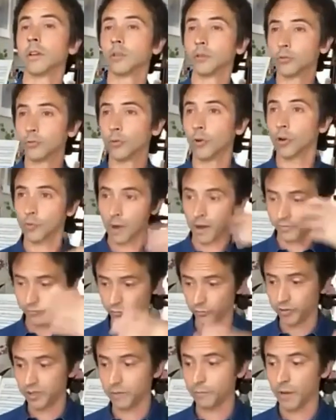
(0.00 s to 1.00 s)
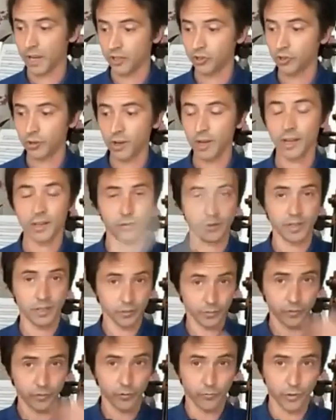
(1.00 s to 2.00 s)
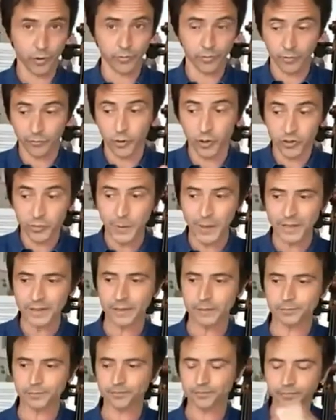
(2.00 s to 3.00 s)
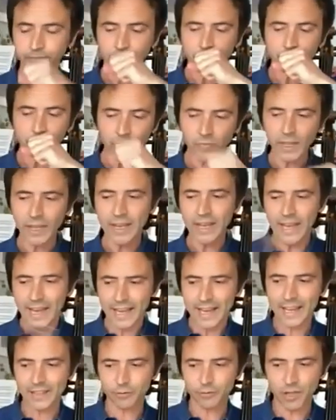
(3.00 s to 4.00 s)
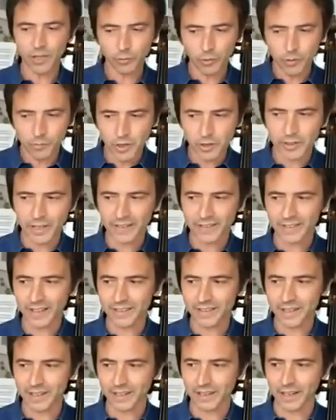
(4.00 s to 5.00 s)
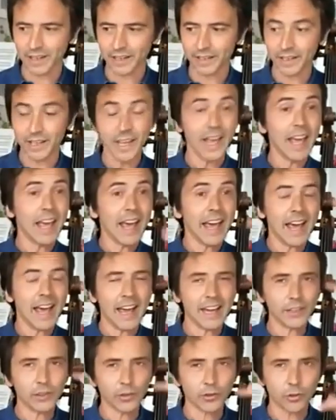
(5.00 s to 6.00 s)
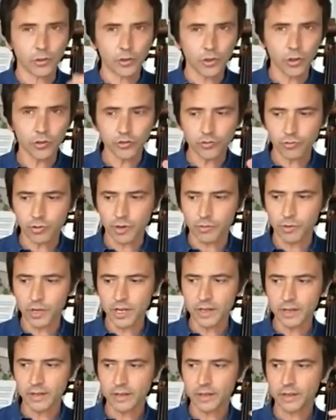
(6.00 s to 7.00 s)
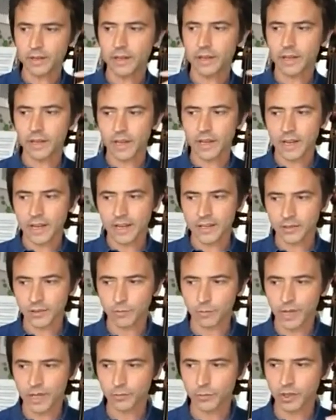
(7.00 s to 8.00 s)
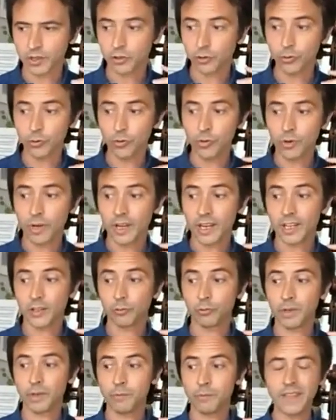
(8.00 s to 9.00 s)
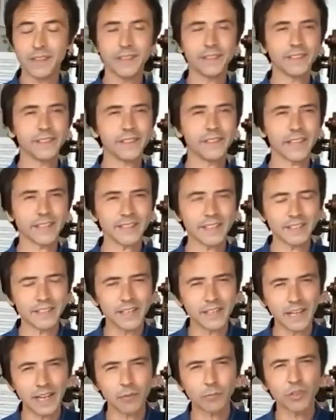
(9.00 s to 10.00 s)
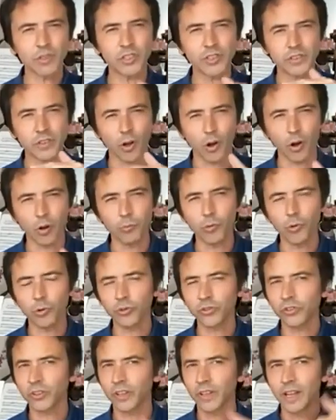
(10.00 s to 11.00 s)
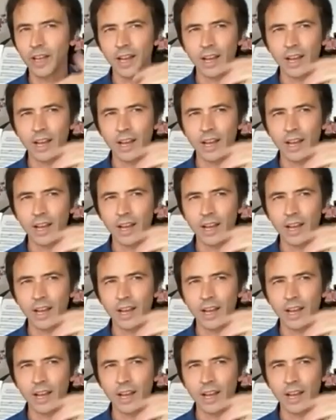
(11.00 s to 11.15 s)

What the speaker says: to arrive to D major at the end of the first part, and it will be an ascending line. And on the contrary, in the Menuet 2, it will be this descending line, which is almost